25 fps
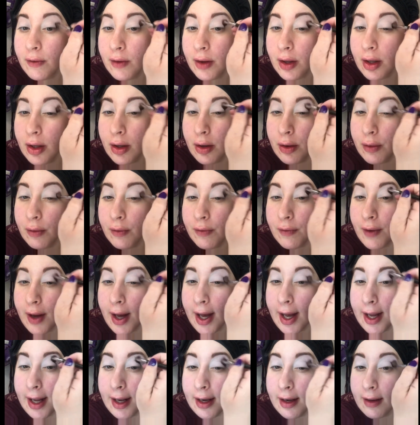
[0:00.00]
you
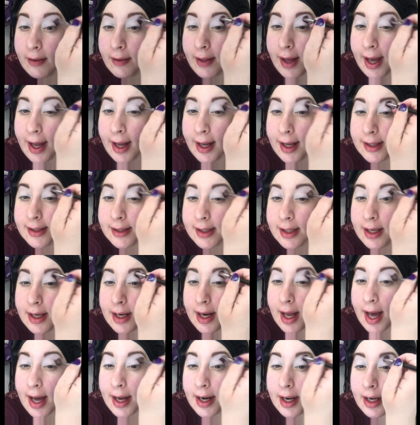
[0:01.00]
find that it's
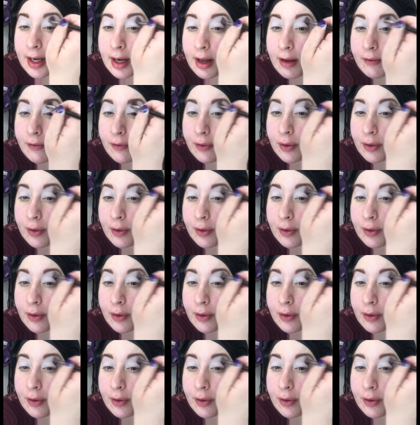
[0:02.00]
not enough